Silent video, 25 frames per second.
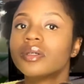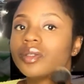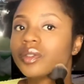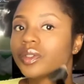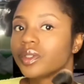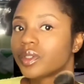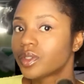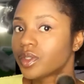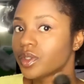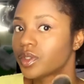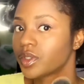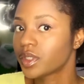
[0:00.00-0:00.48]

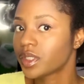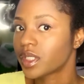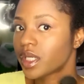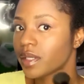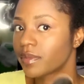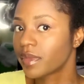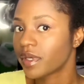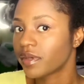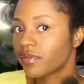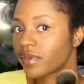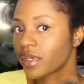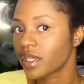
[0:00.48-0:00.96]
to set
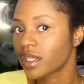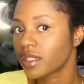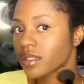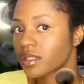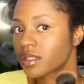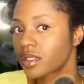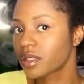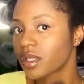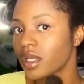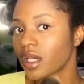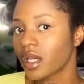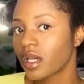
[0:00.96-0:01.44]
my face
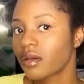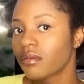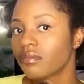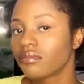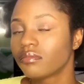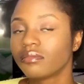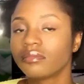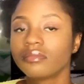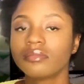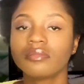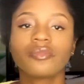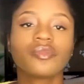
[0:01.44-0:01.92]
so that
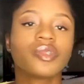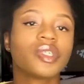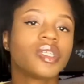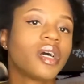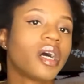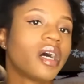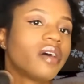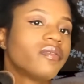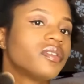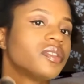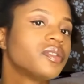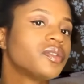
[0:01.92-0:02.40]
we're not
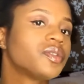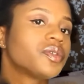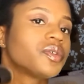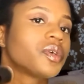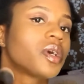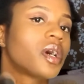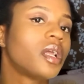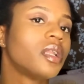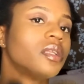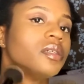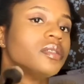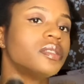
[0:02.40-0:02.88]
having two
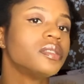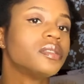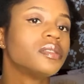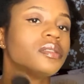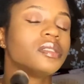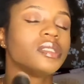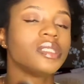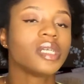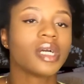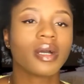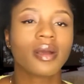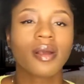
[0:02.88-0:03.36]
colors.
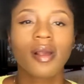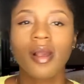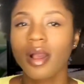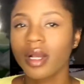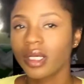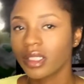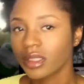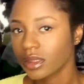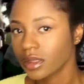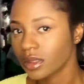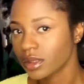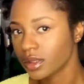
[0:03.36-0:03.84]
Yeah,
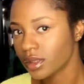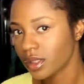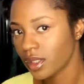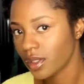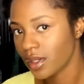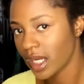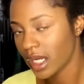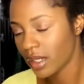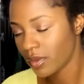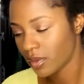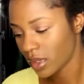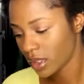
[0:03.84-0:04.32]
so
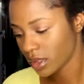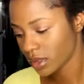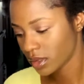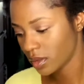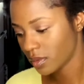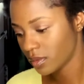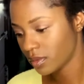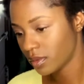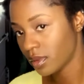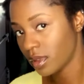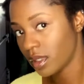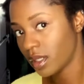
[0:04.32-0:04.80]
I worked
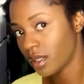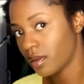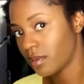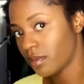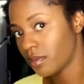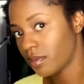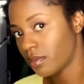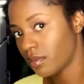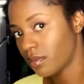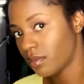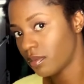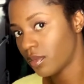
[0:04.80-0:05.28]
on
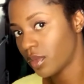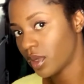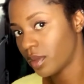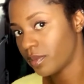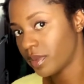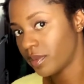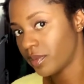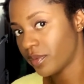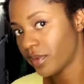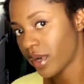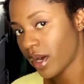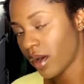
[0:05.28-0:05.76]
Bobbi
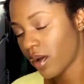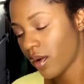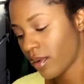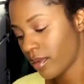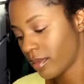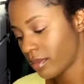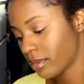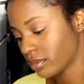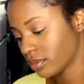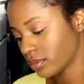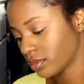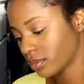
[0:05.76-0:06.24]
Brown
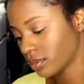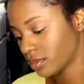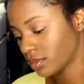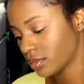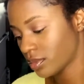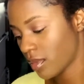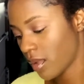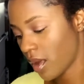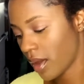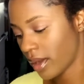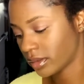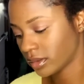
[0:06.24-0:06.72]

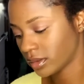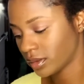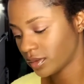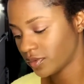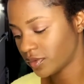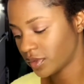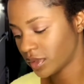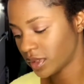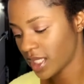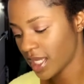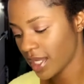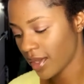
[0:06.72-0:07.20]

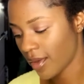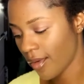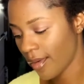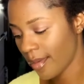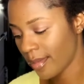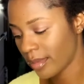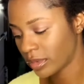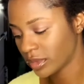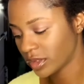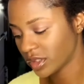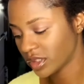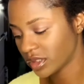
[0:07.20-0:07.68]
for like
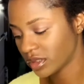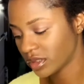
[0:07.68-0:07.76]
almost,